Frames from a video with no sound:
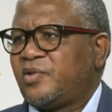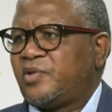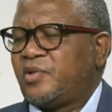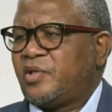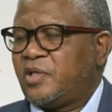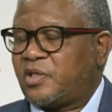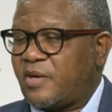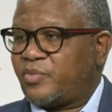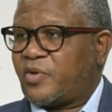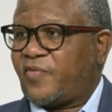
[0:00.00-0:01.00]
in
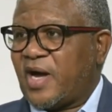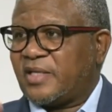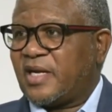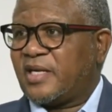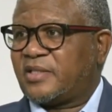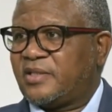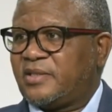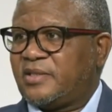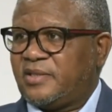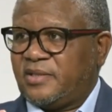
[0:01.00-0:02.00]
terms of
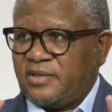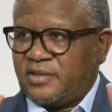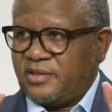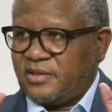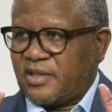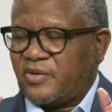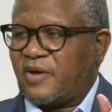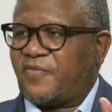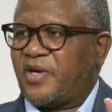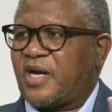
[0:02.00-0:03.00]
addressing South
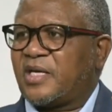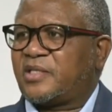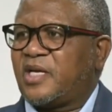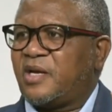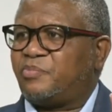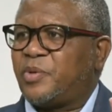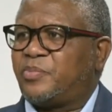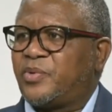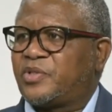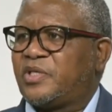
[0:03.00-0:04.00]
Africa's and
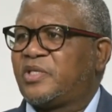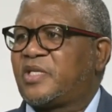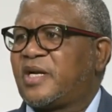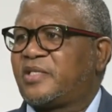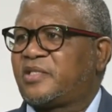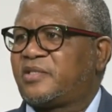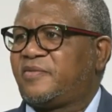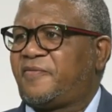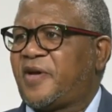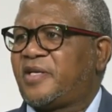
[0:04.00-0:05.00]
people's interest
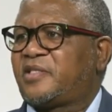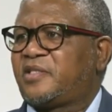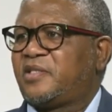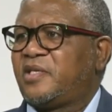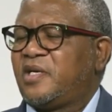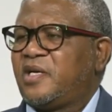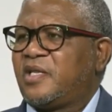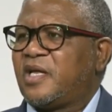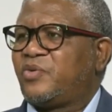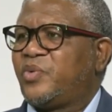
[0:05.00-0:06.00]
first,
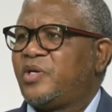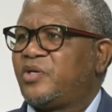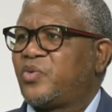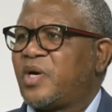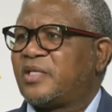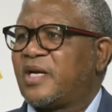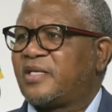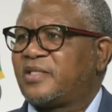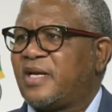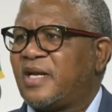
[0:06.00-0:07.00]
that we need to address,
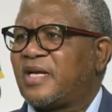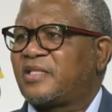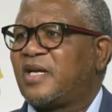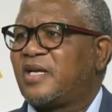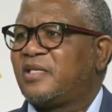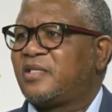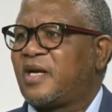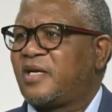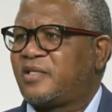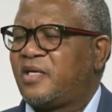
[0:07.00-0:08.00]
and national
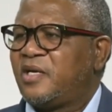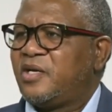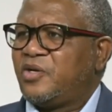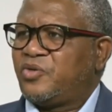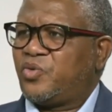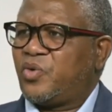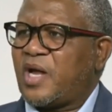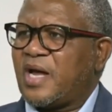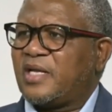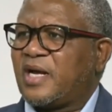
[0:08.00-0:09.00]
interest, to
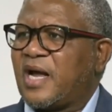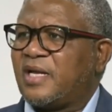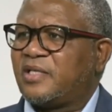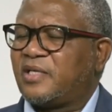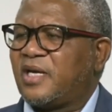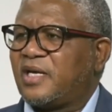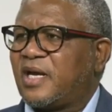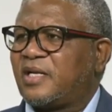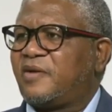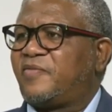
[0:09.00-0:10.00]
unite the country and
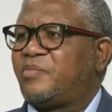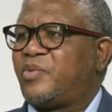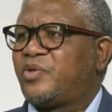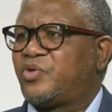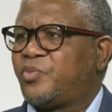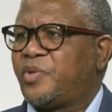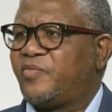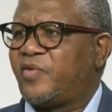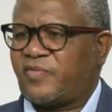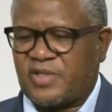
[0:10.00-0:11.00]
get everybody to be
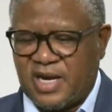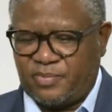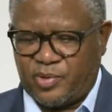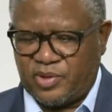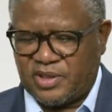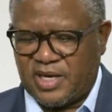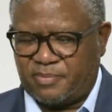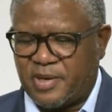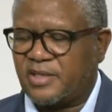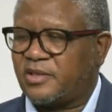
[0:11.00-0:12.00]
involved. 10 political
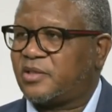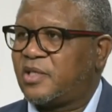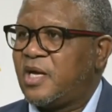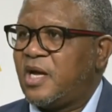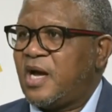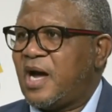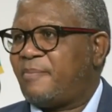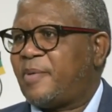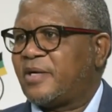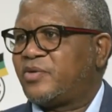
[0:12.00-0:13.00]
parties are
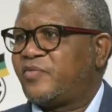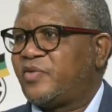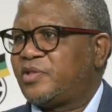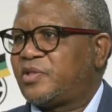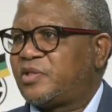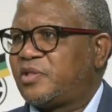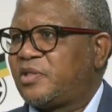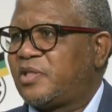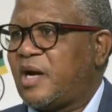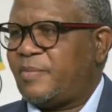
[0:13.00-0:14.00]
part of this
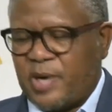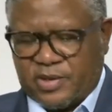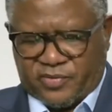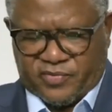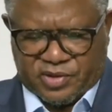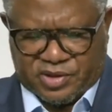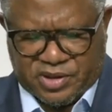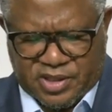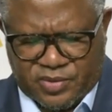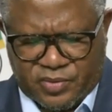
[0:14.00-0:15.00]
GNU.